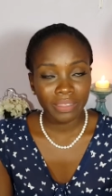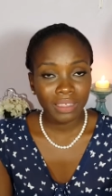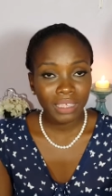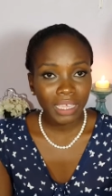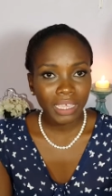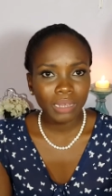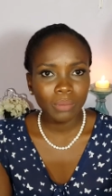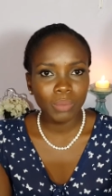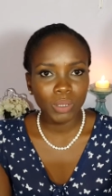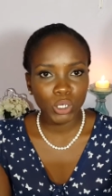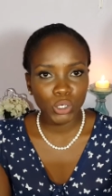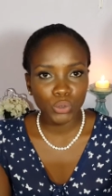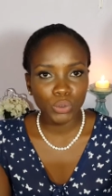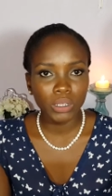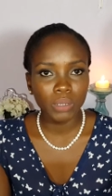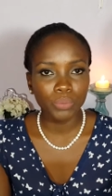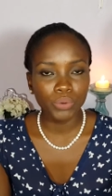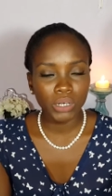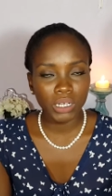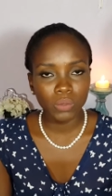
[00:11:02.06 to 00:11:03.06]
think I had been
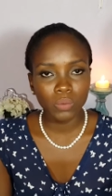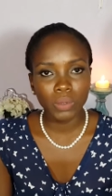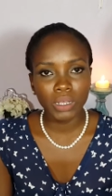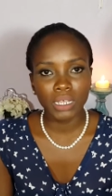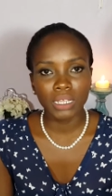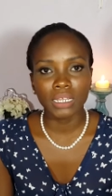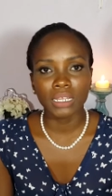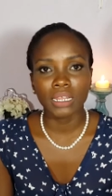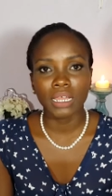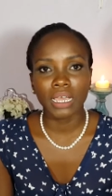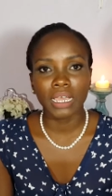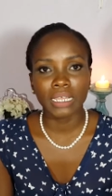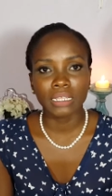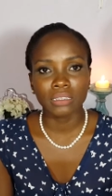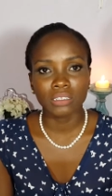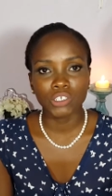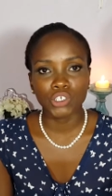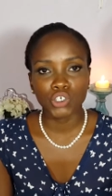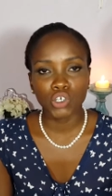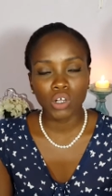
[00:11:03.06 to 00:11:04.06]
doing pretty well
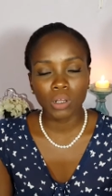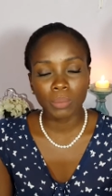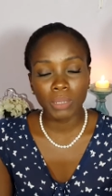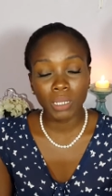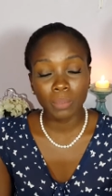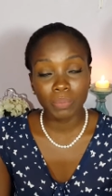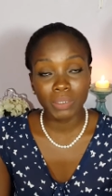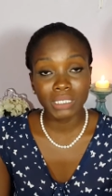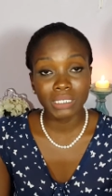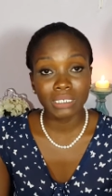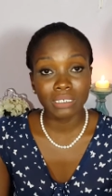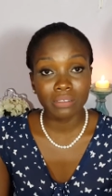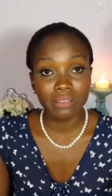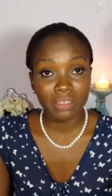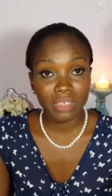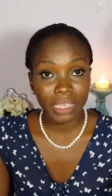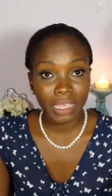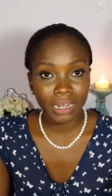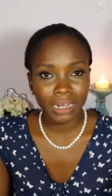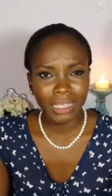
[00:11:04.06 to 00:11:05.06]
at the job up until
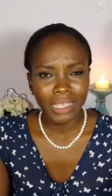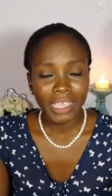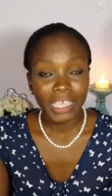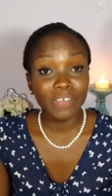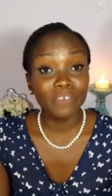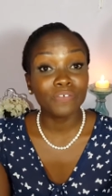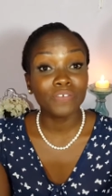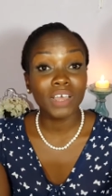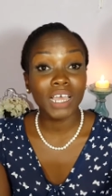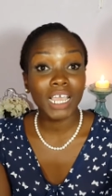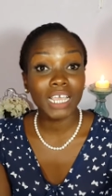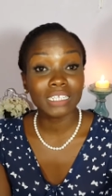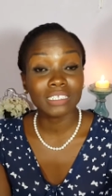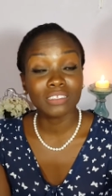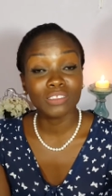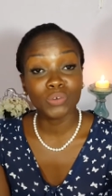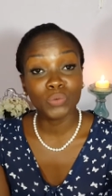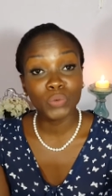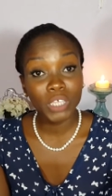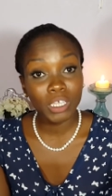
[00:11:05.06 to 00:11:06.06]
then. In
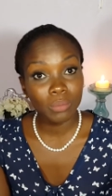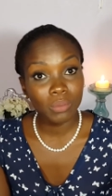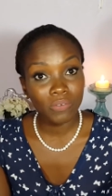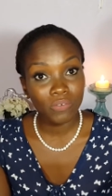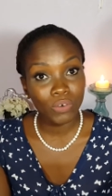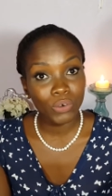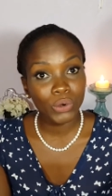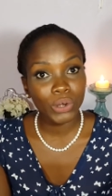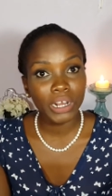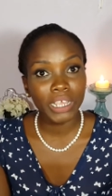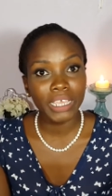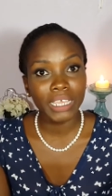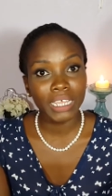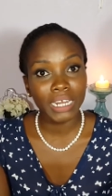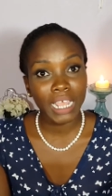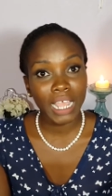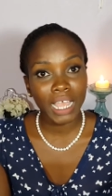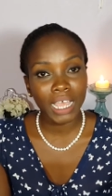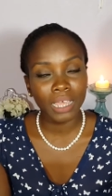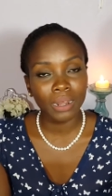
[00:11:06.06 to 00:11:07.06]
fact, the week before I
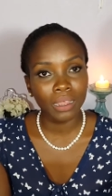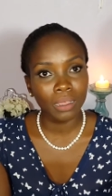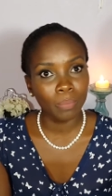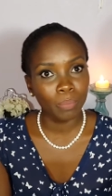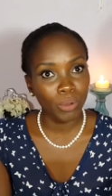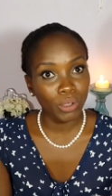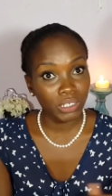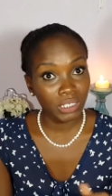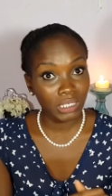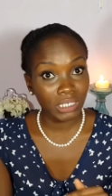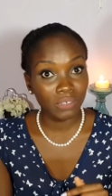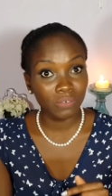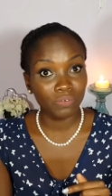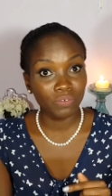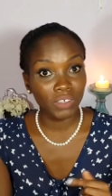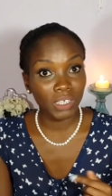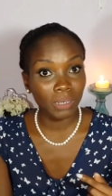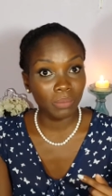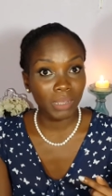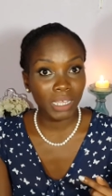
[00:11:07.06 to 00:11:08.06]
had had a positive
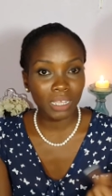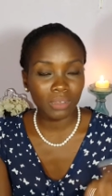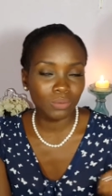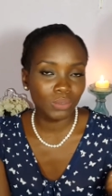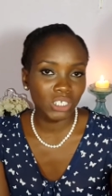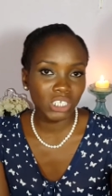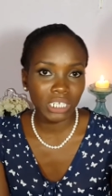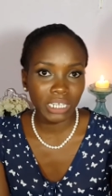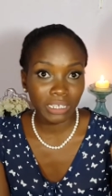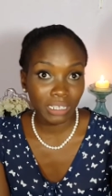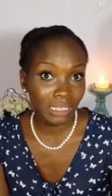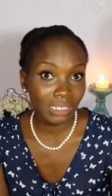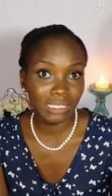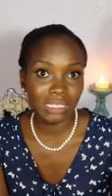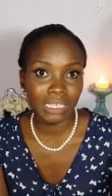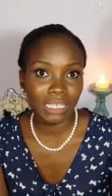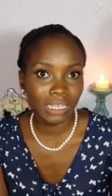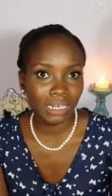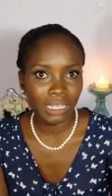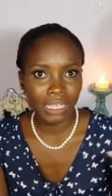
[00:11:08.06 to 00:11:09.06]
feedback, which, like I
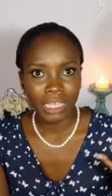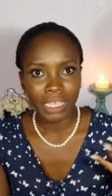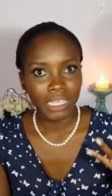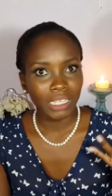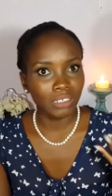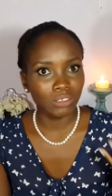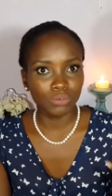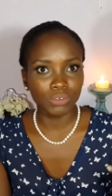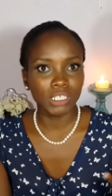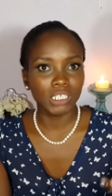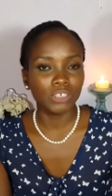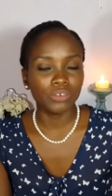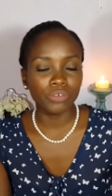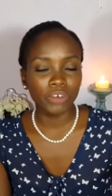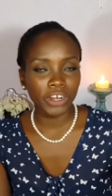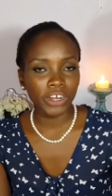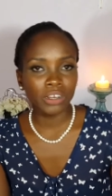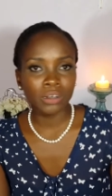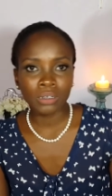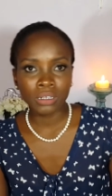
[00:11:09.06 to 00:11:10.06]
said, is really
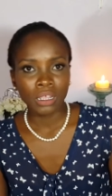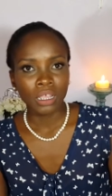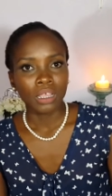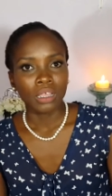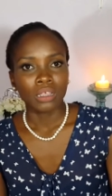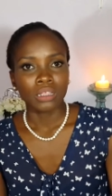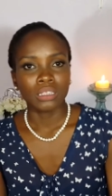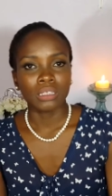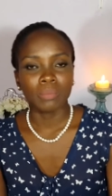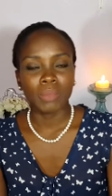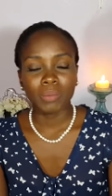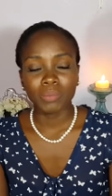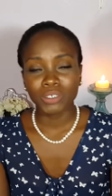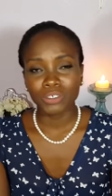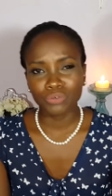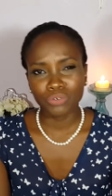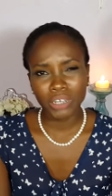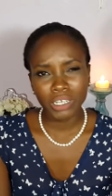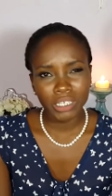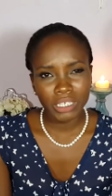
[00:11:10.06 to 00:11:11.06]
rare. The
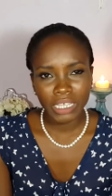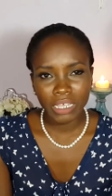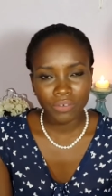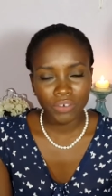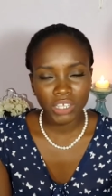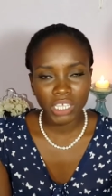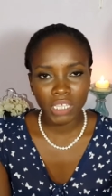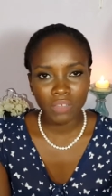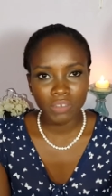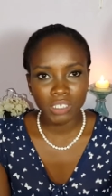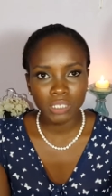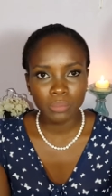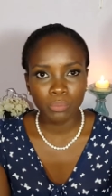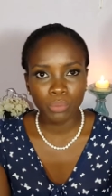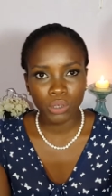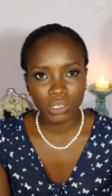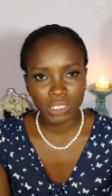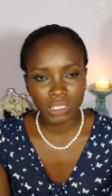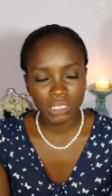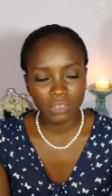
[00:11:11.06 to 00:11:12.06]
members rarely ever gave us
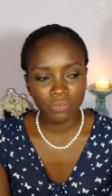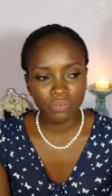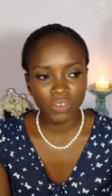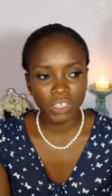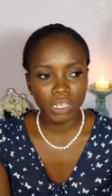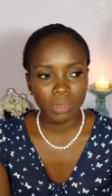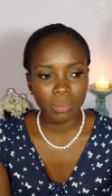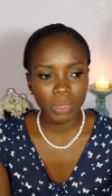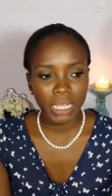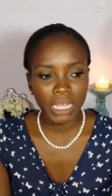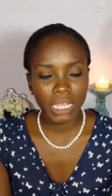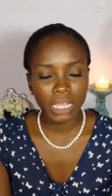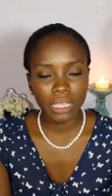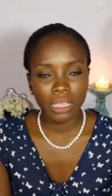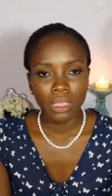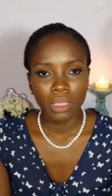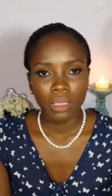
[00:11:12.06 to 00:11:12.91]
positive feedback,